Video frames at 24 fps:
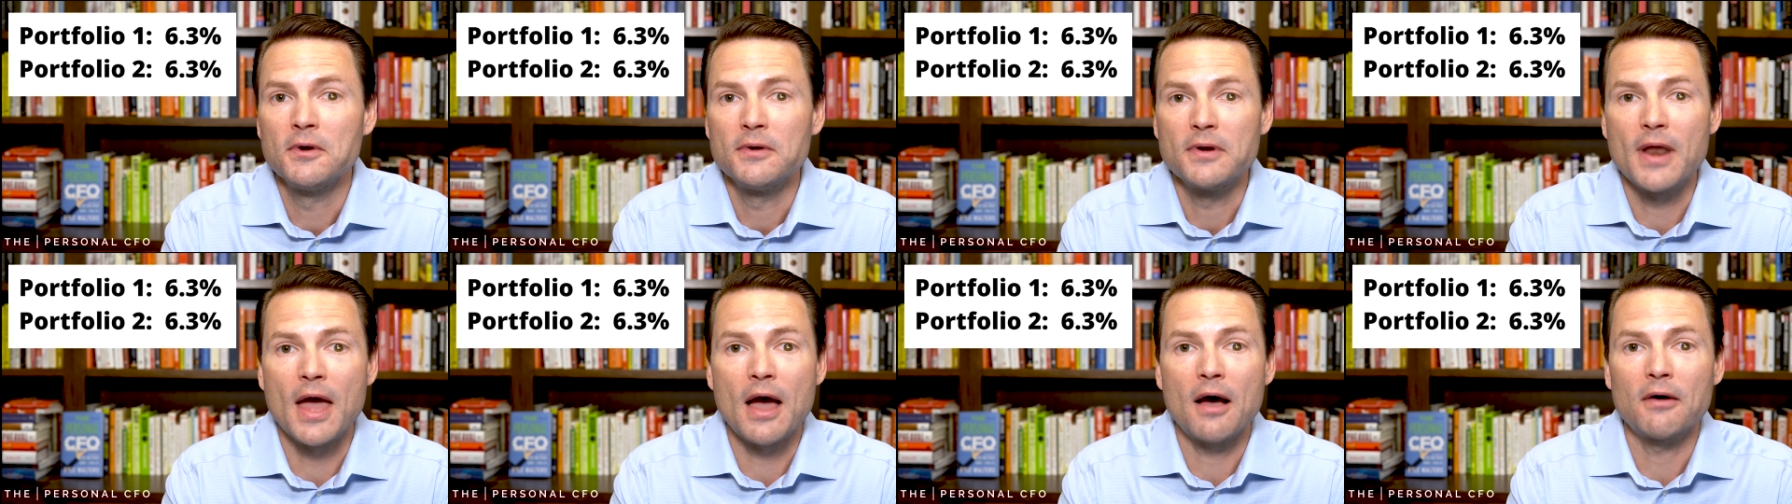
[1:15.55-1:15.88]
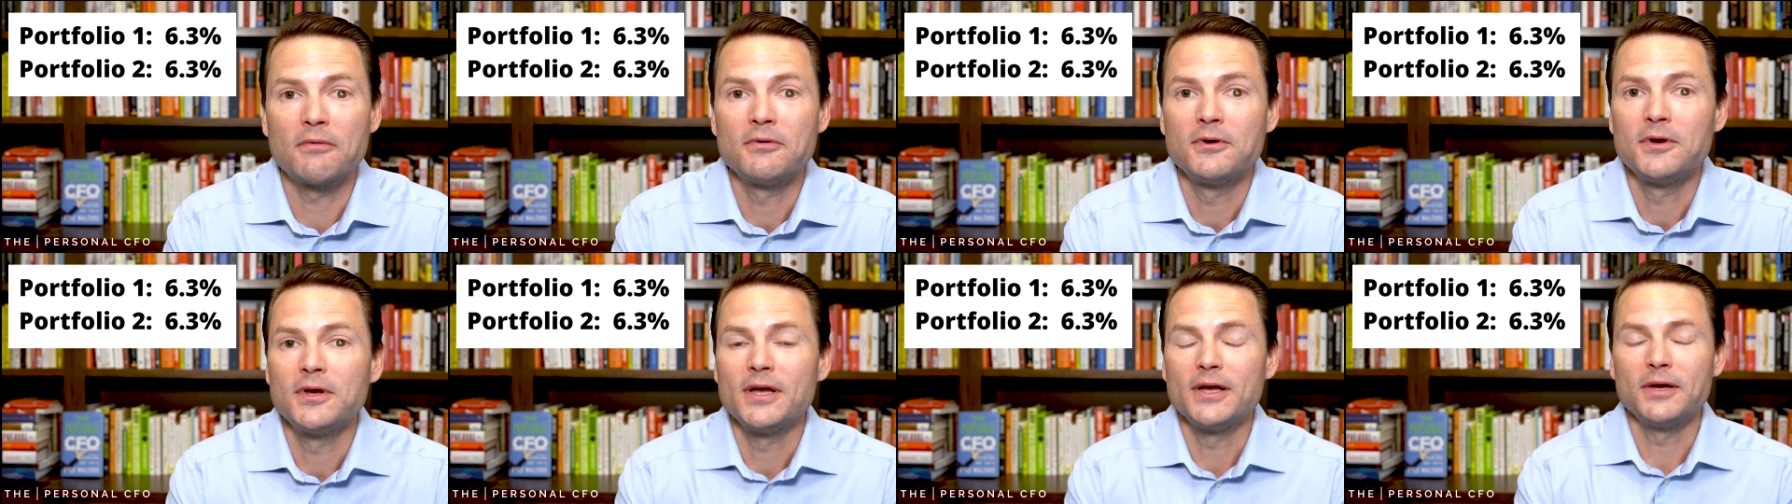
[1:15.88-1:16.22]

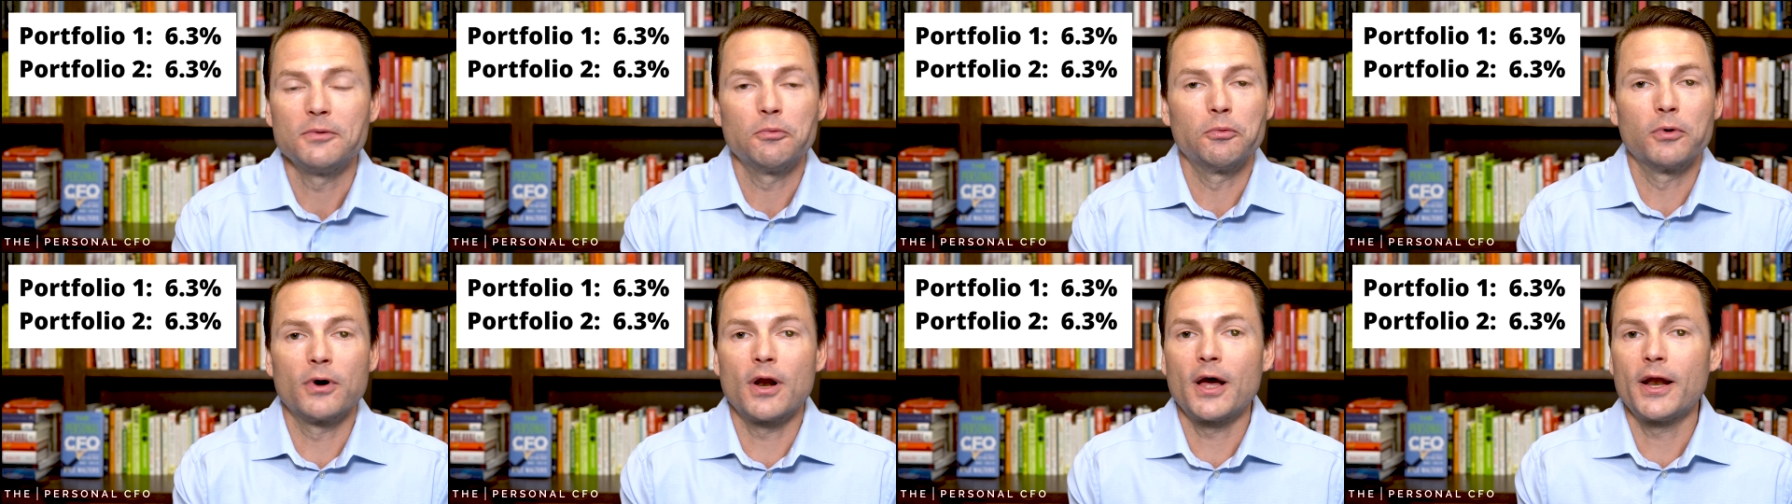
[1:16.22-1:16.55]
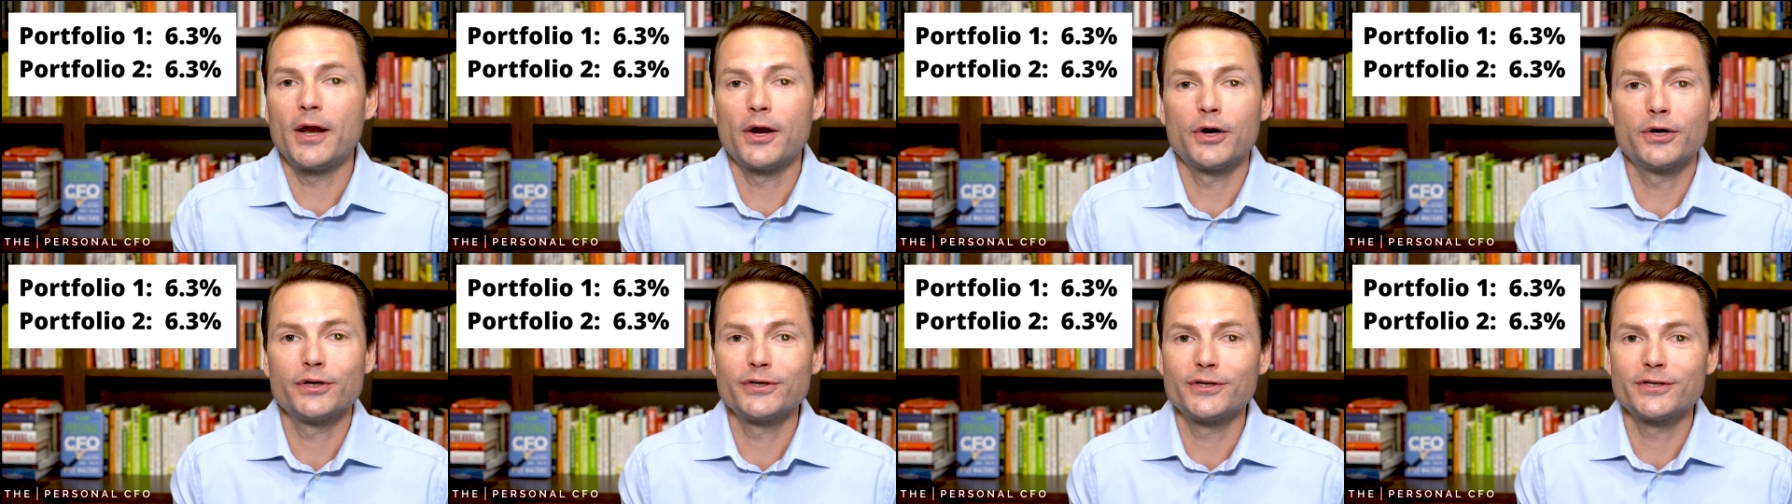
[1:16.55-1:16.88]
Now, we're not
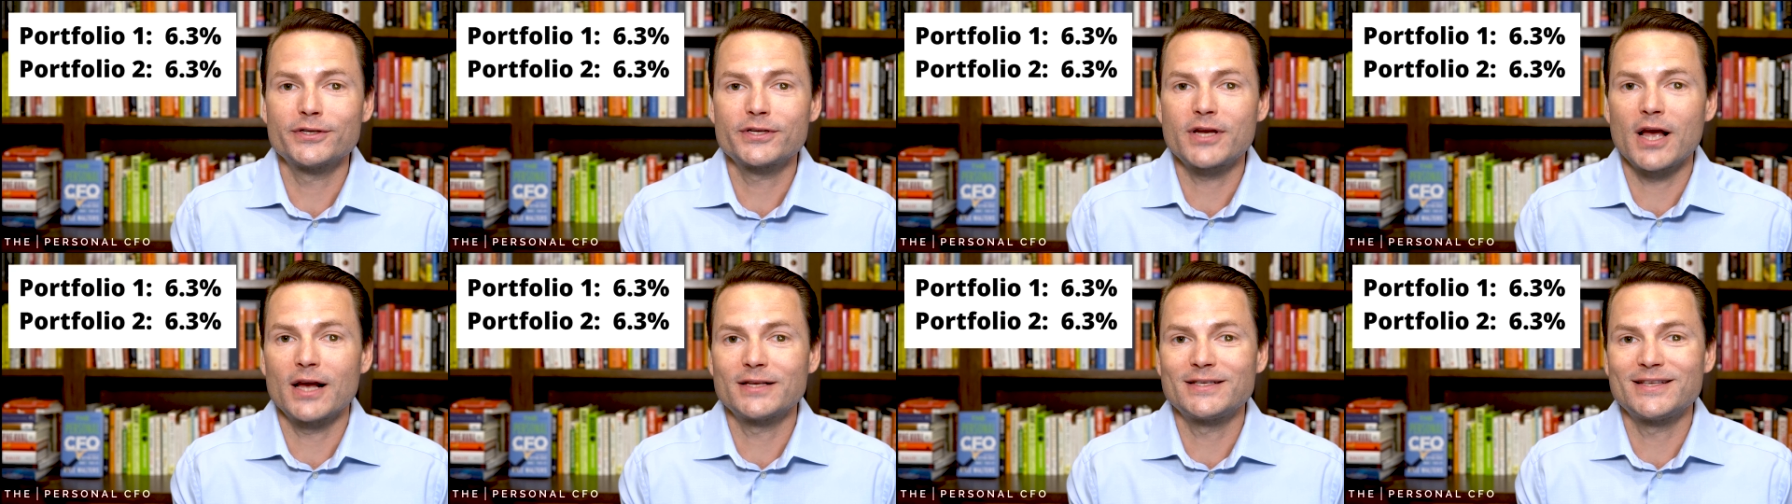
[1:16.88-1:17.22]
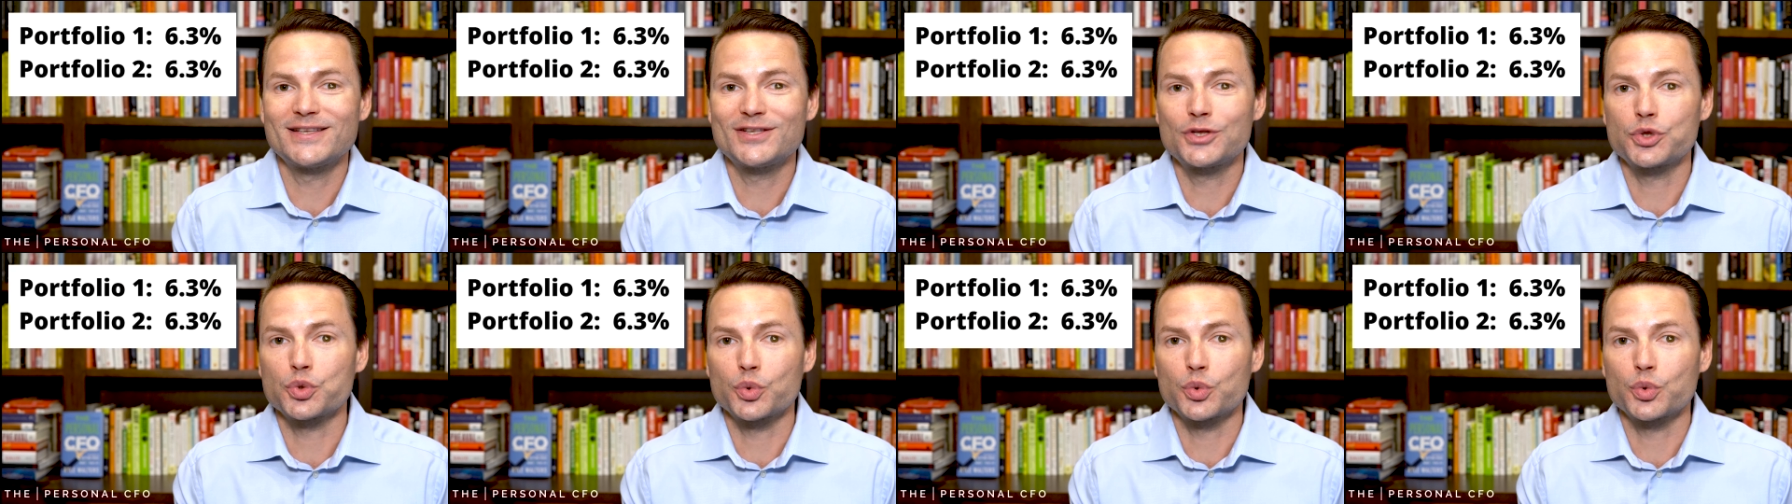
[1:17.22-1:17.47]
here to discuss